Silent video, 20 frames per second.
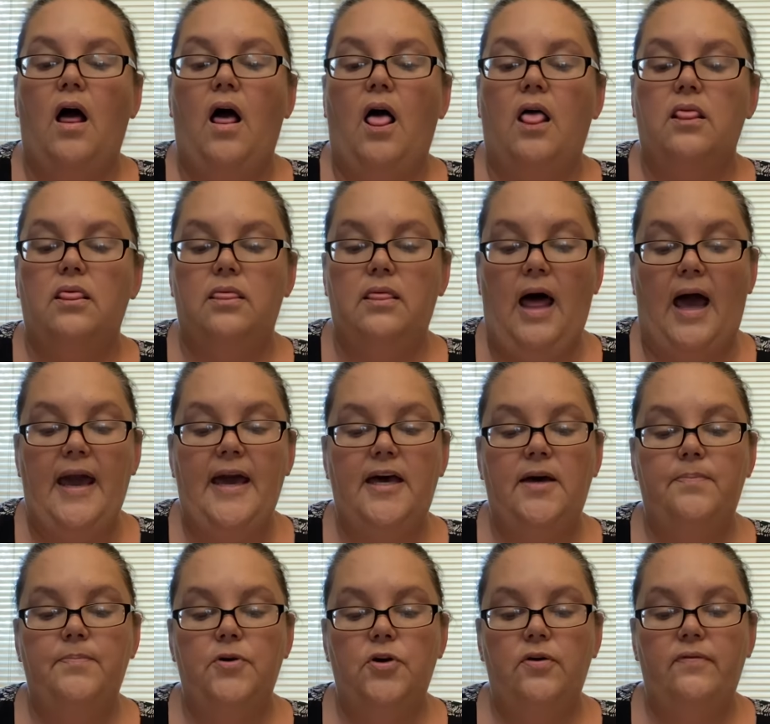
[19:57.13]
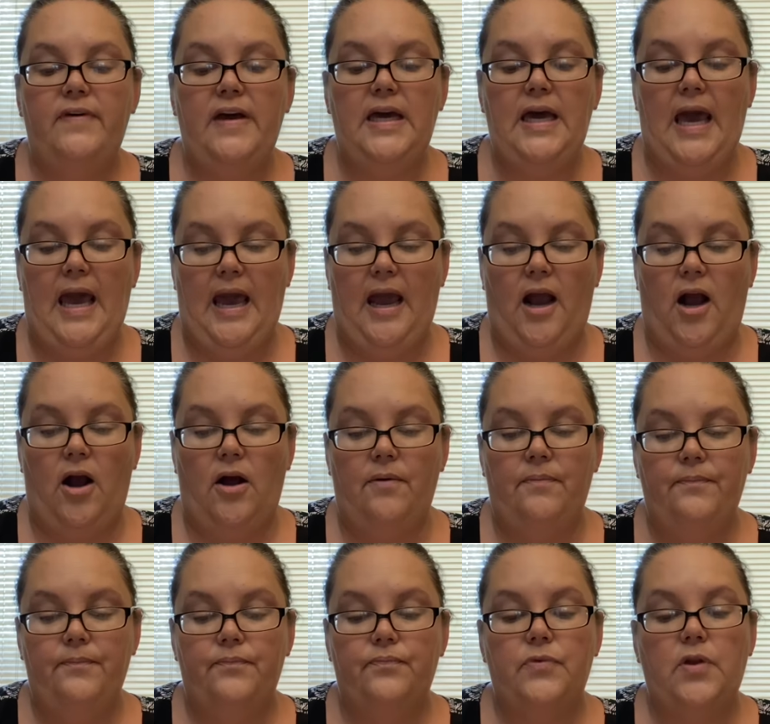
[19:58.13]
Like moving
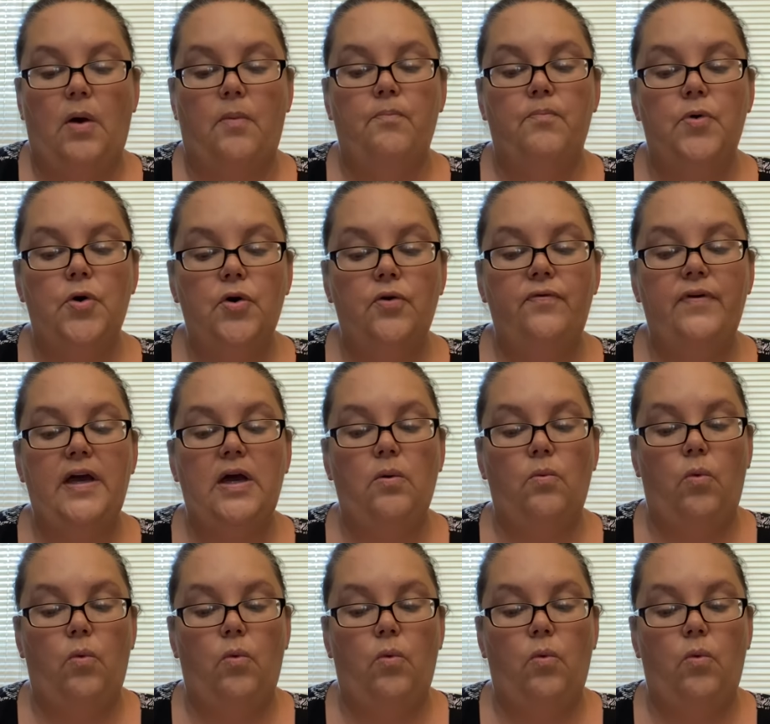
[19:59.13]
air, moving